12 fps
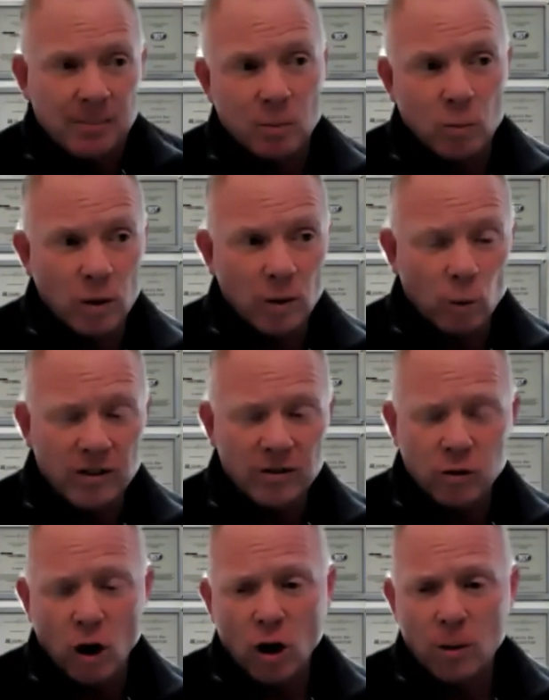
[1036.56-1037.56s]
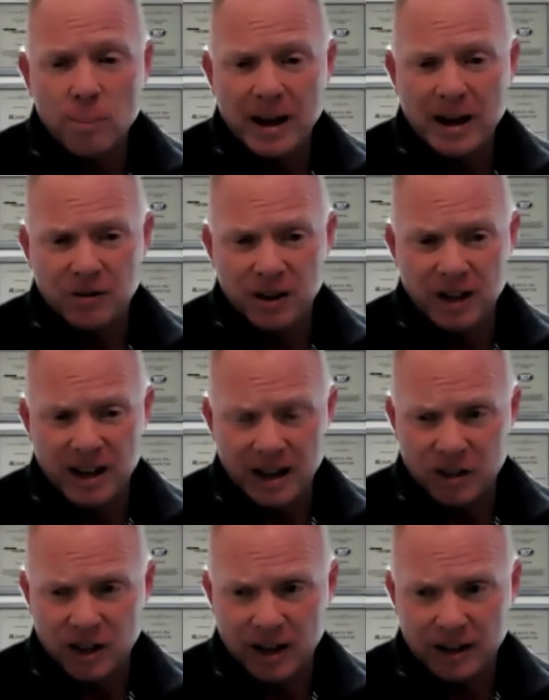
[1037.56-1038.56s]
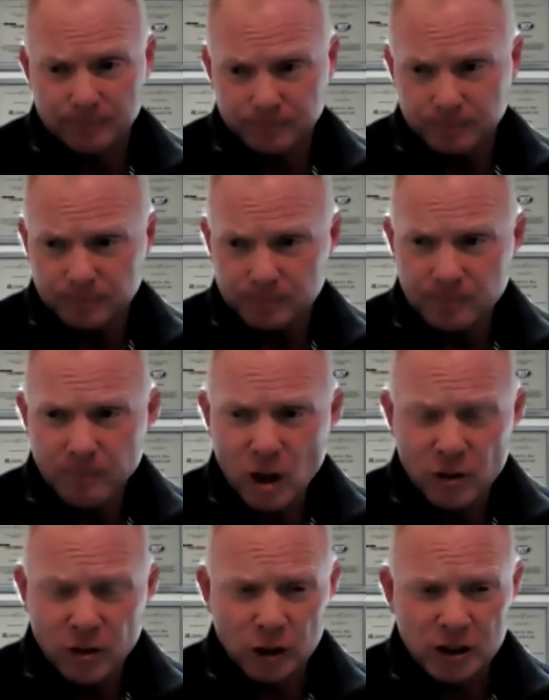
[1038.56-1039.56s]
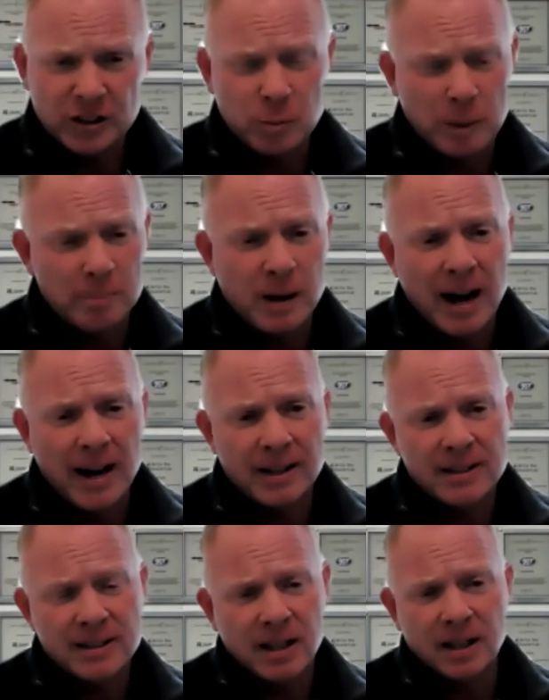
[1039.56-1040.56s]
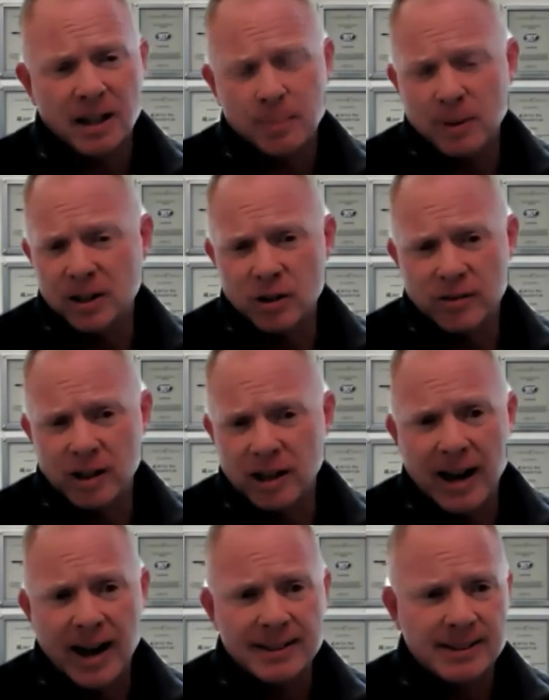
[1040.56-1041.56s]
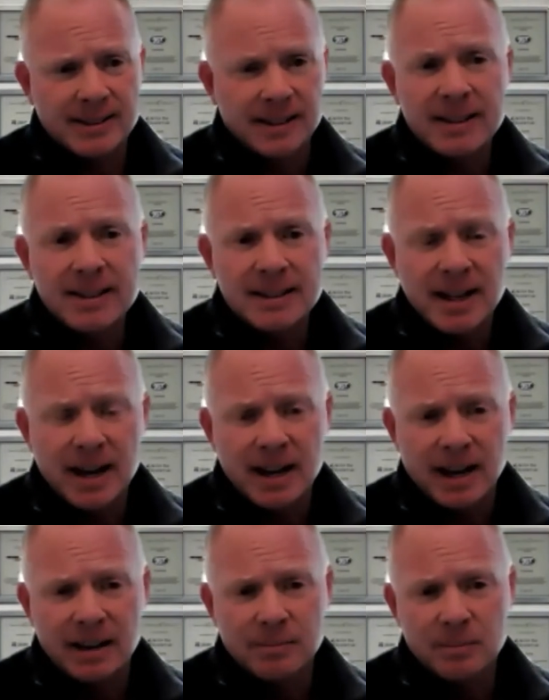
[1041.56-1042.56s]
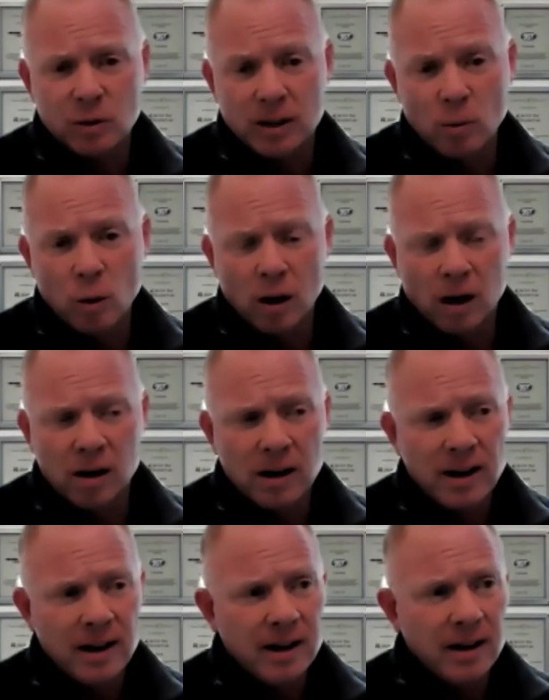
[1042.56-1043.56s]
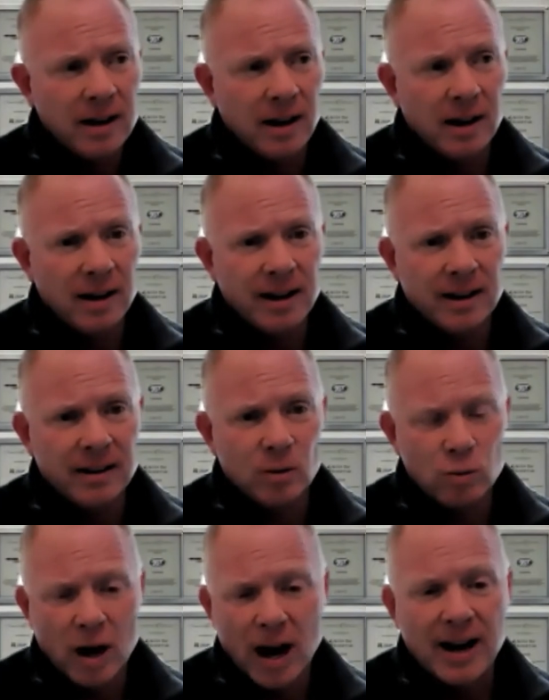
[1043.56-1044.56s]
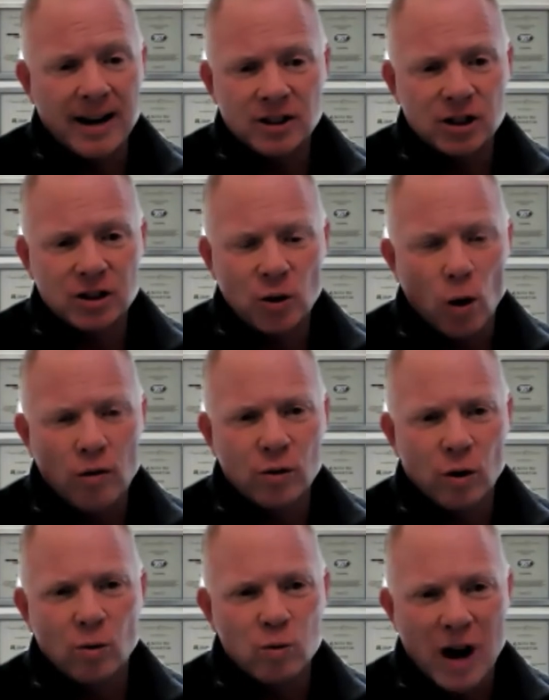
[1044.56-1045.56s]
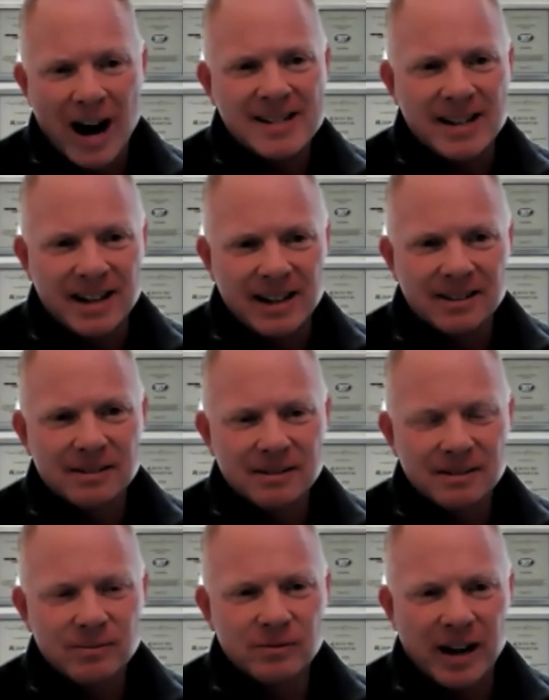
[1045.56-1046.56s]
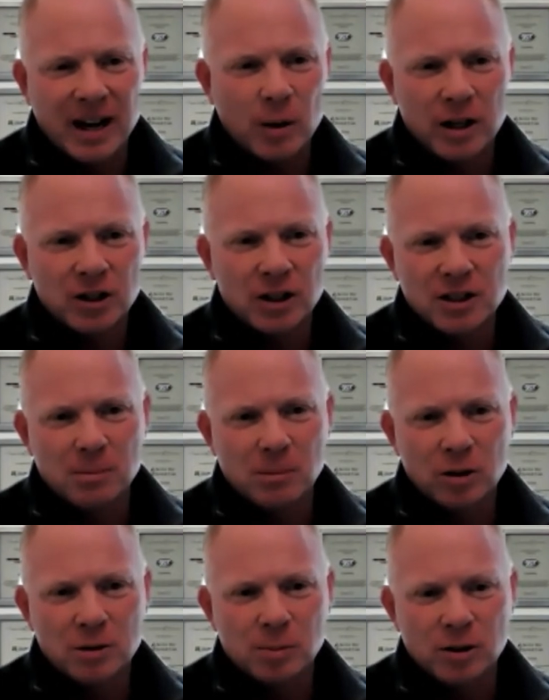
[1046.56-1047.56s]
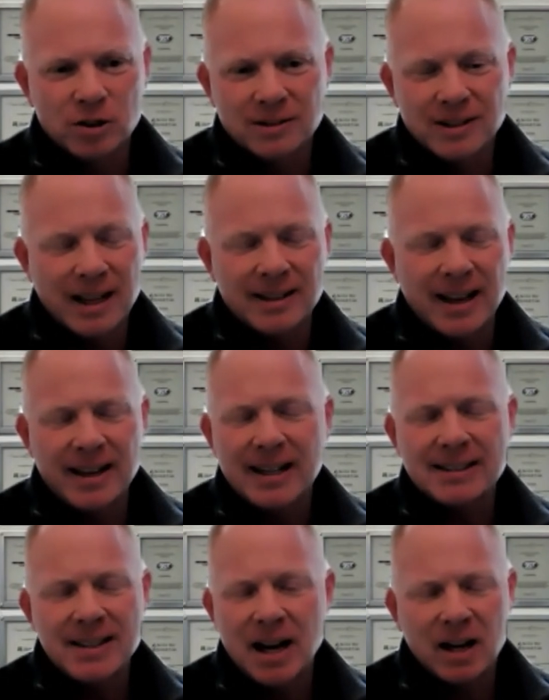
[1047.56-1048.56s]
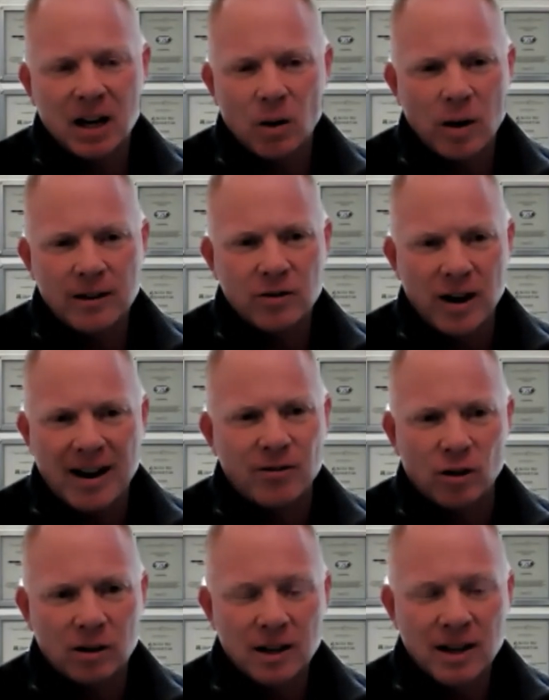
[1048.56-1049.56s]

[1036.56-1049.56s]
We've all benefited, I think, those of us who've been buying and selling companies over the last at least decade and really more, in just overall rising valuations and multiples. That's not going to go on forever.